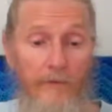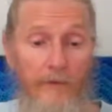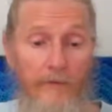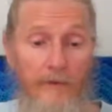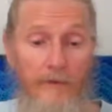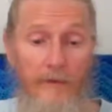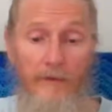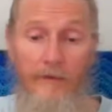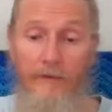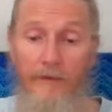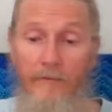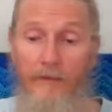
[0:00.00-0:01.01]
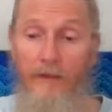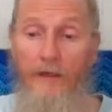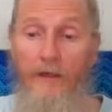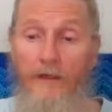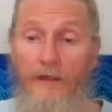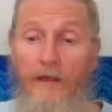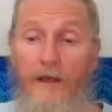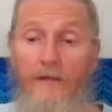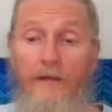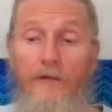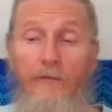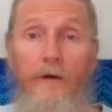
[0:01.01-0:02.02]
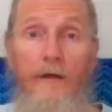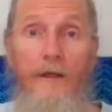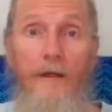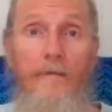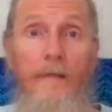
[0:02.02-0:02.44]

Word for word: 15, 16, 17, 18, 19, 20.